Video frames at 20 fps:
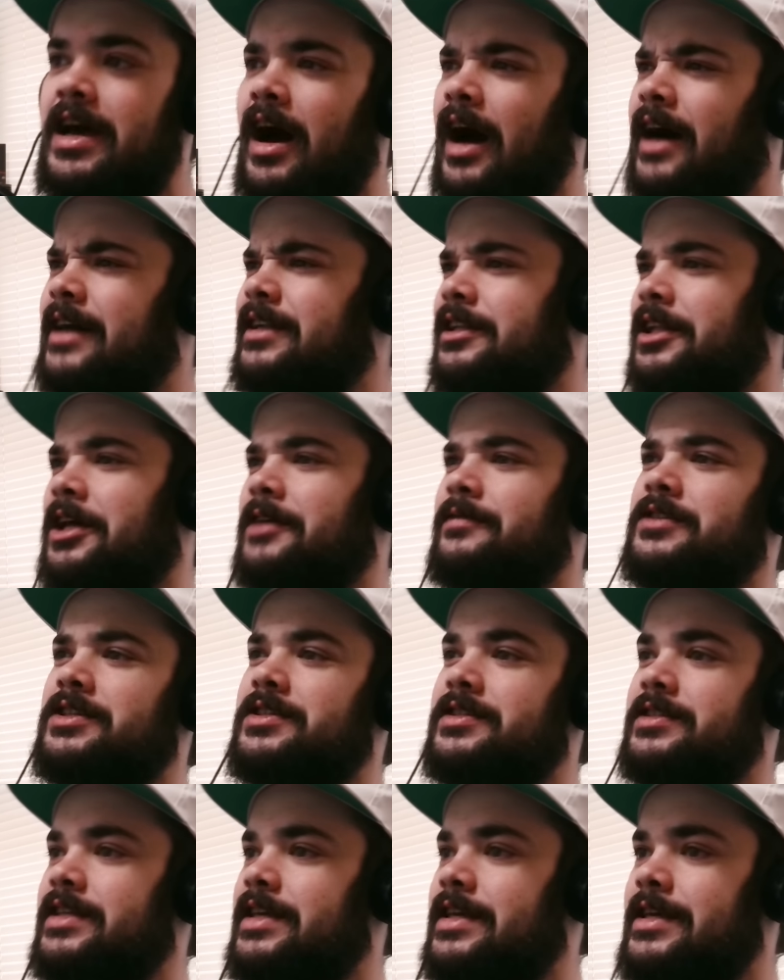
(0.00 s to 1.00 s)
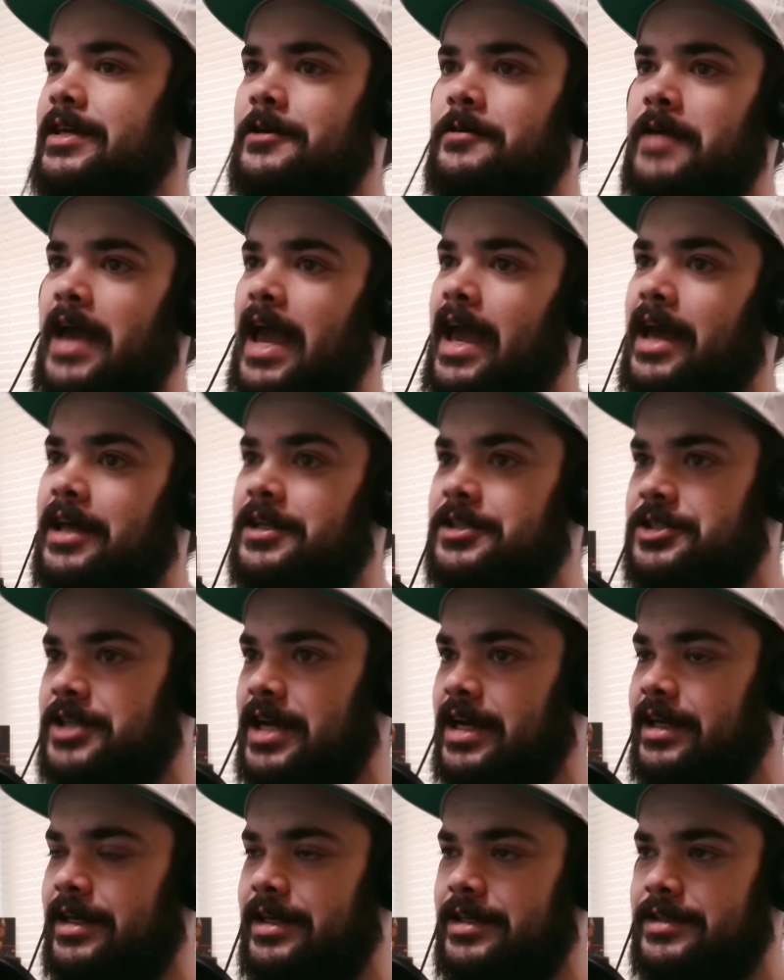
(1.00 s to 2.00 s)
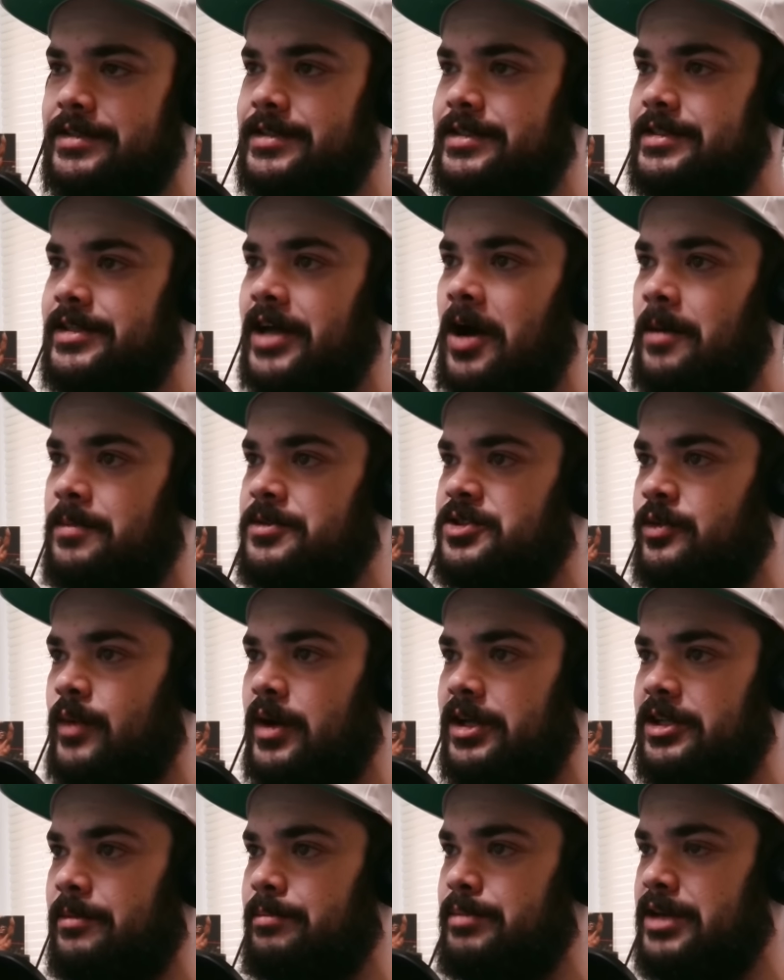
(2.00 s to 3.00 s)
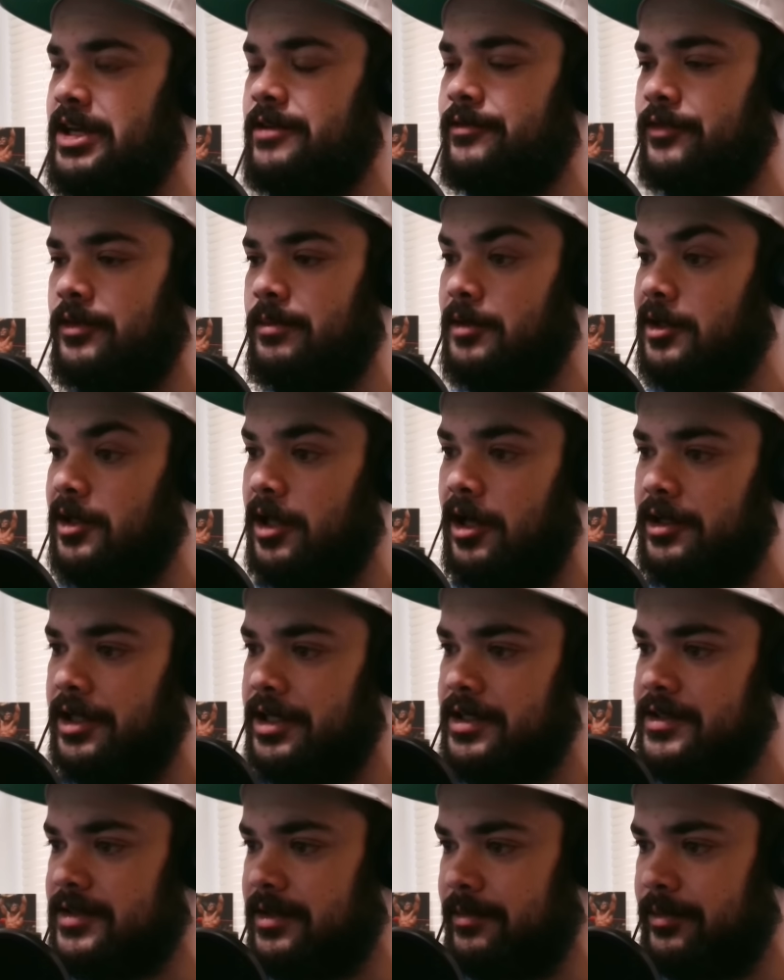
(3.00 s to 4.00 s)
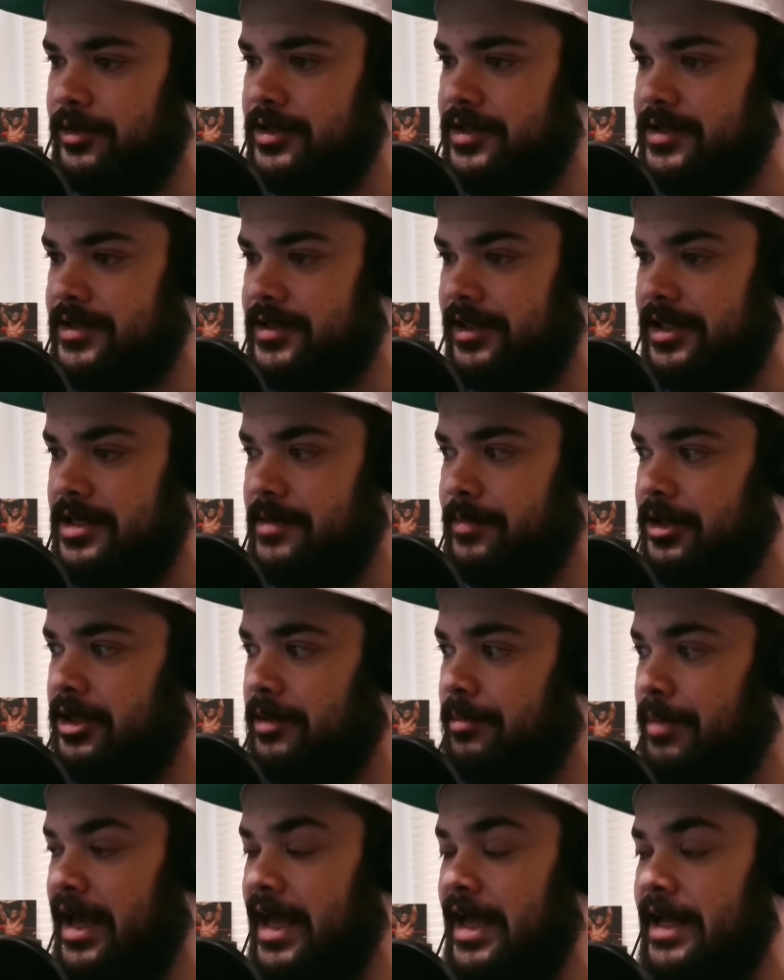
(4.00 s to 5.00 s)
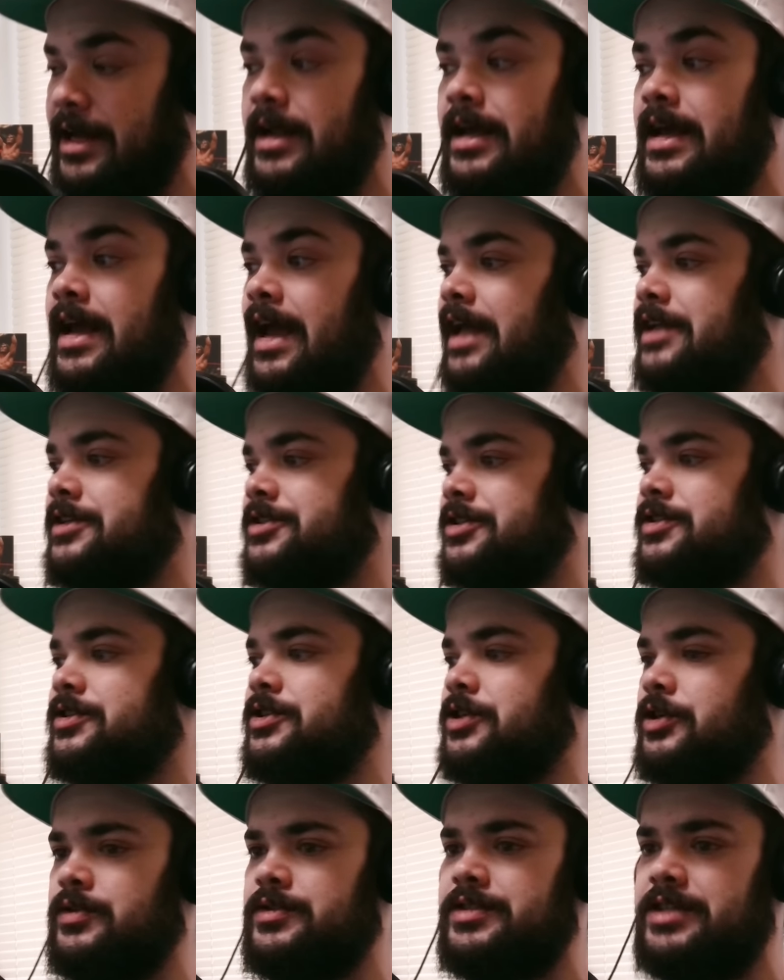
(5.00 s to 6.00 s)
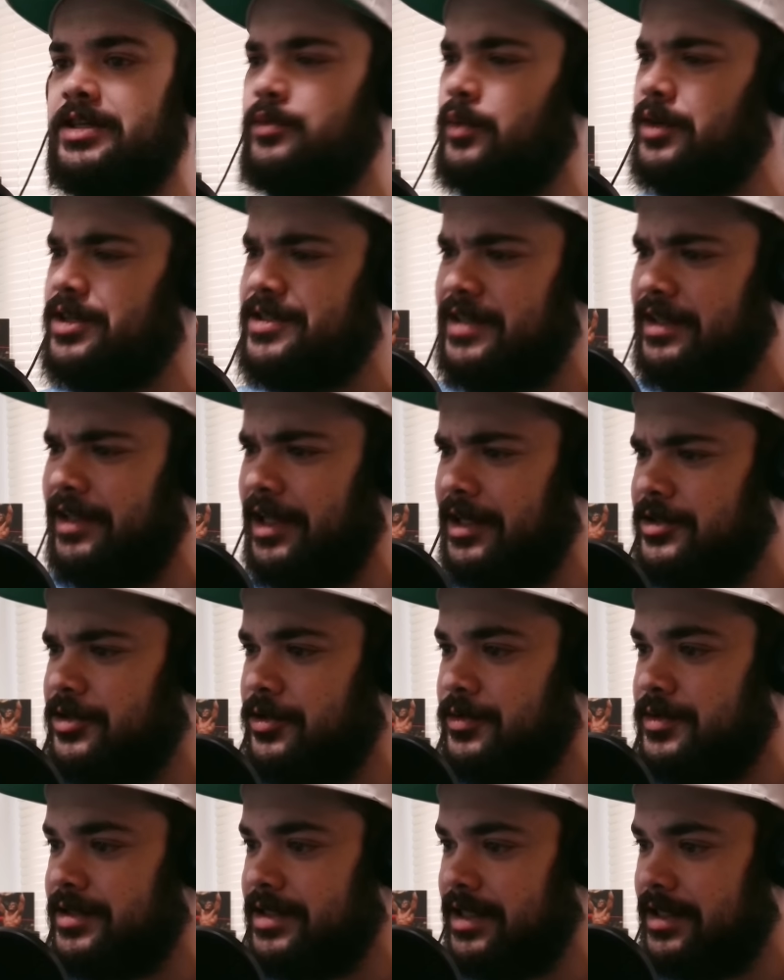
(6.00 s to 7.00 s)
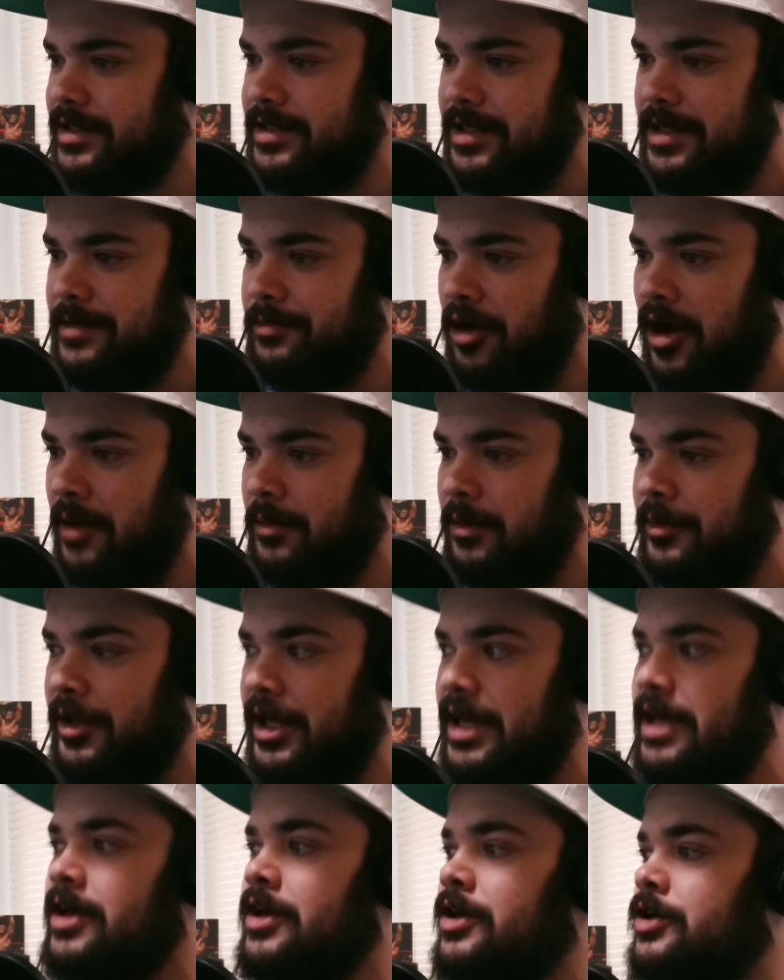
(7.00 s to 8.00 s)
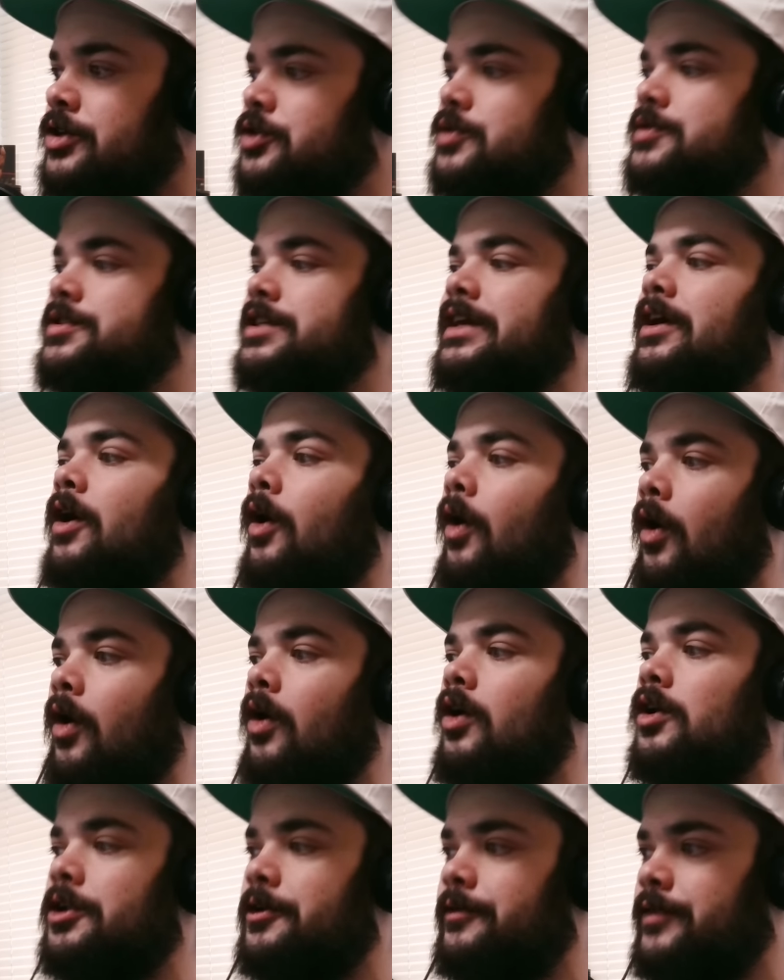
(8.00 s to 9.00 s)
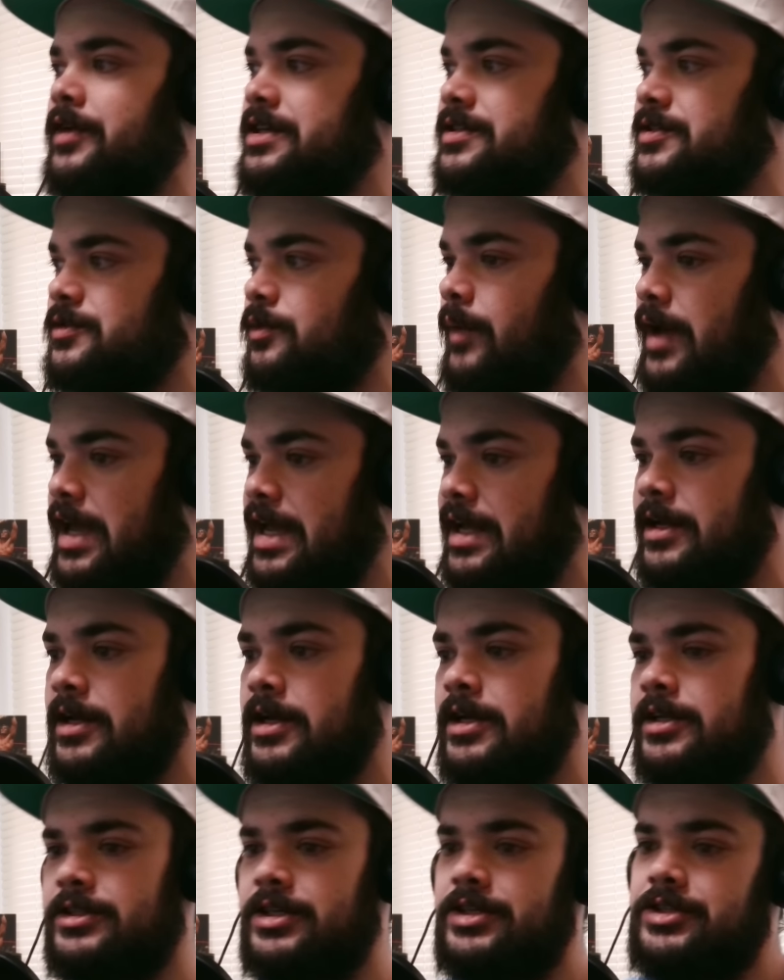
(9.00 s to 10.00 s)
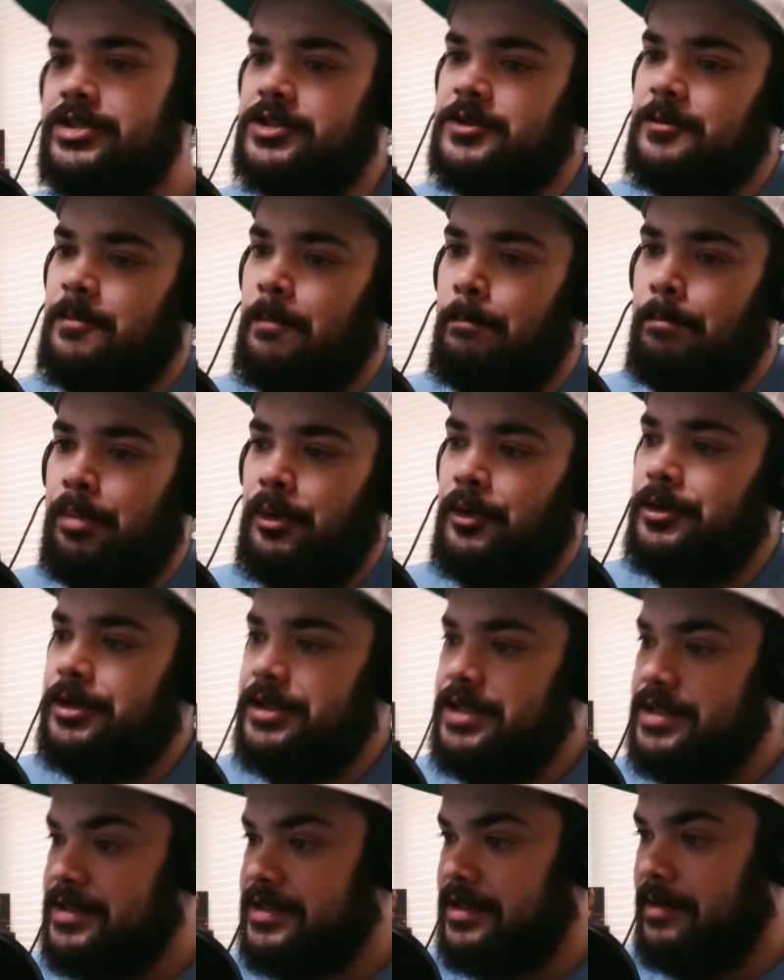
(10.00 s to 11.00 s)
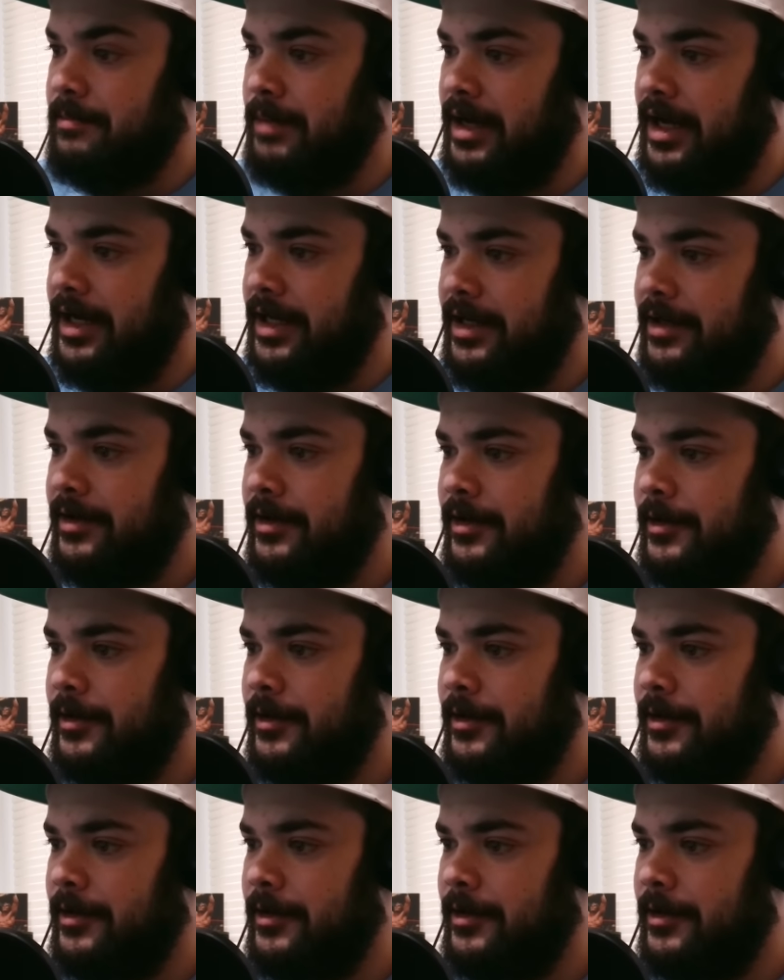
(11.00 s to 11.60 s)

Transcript: I'd love to see hand-checking stop Joel Embiid from lulling someone to sleep in the paint and just using, what is he, like 260 probably? Using all of his weight to just bully somebody.